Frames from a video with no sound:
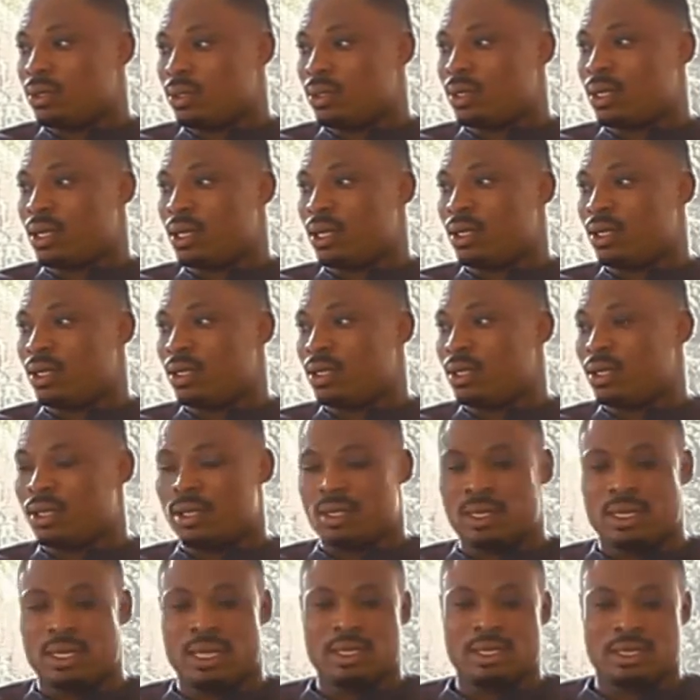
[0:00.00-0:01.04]
Okay?
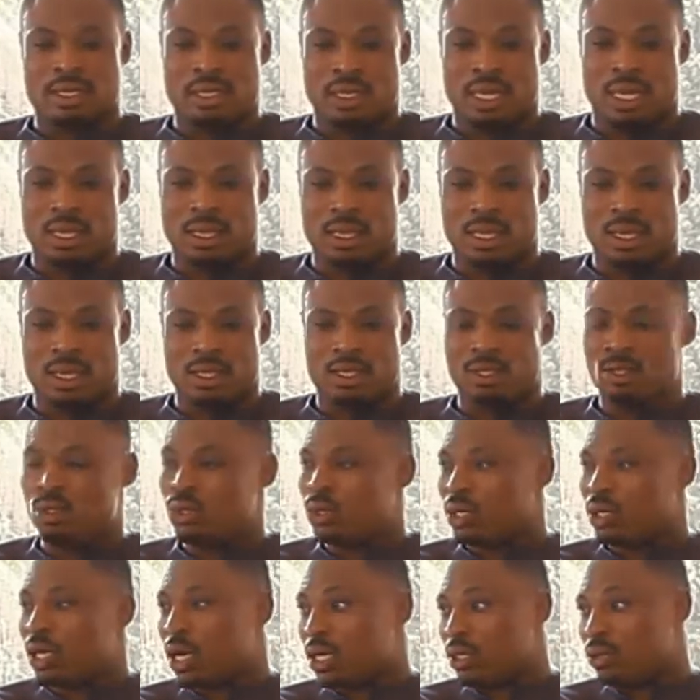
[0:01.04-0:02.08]
There's nothing you
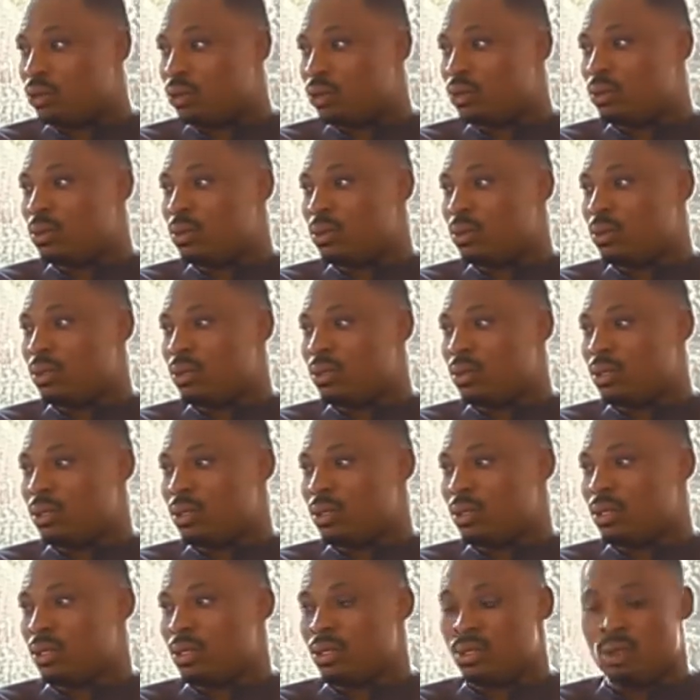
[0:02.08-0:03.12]
can do.
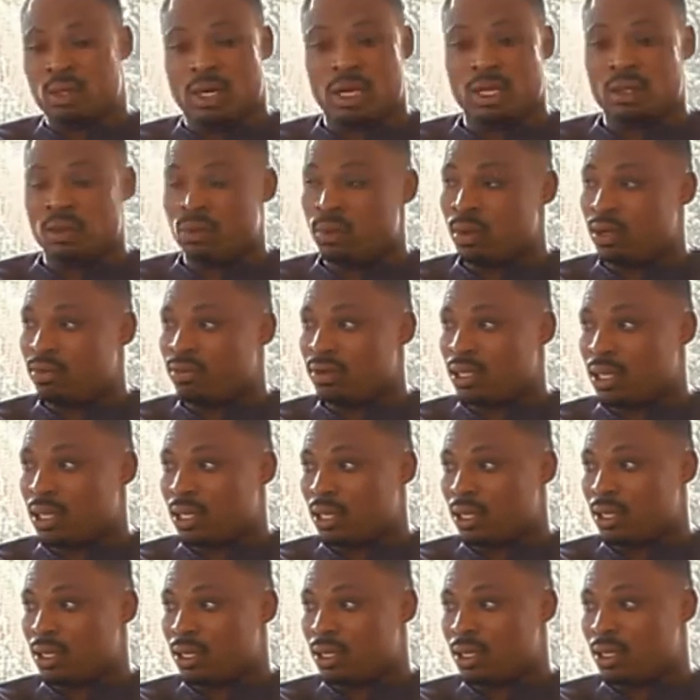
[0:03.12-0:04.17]
You can do everything.